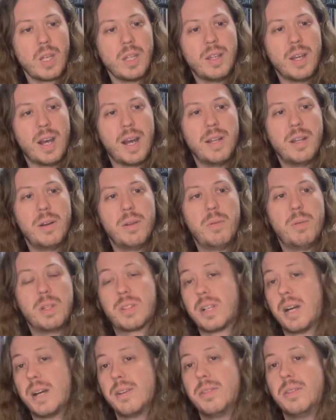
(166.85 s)
Now I know
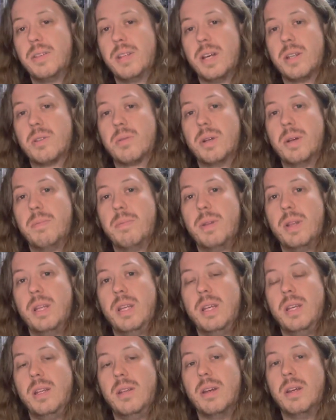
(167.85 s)
Wisconsin Death Trip,
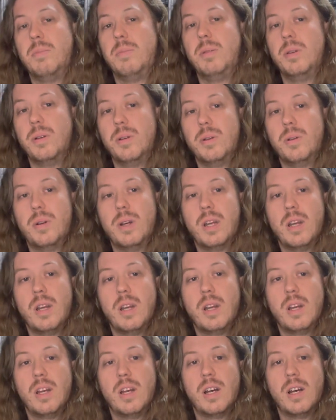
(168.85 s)
the debut,
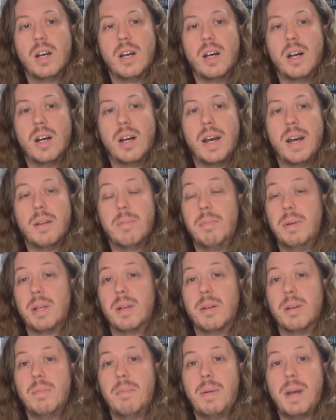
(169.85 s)
uh, had a
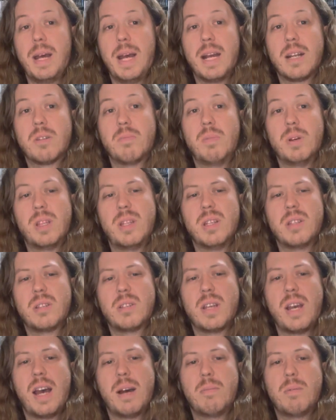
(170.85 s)
bigger impact, but this
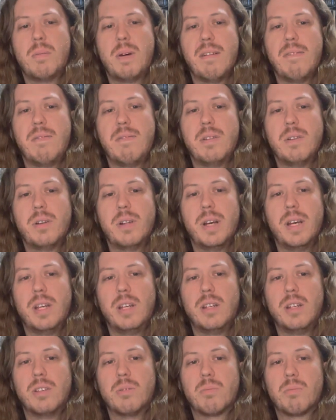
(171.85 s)
album I feel
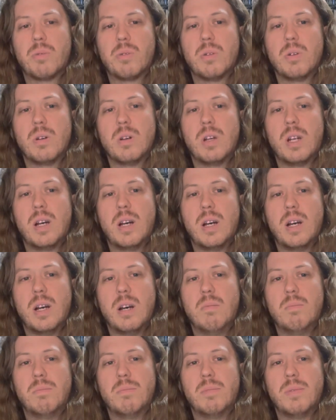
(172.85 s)
like is more.
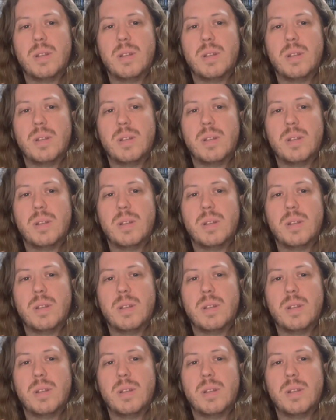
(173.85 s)
Um,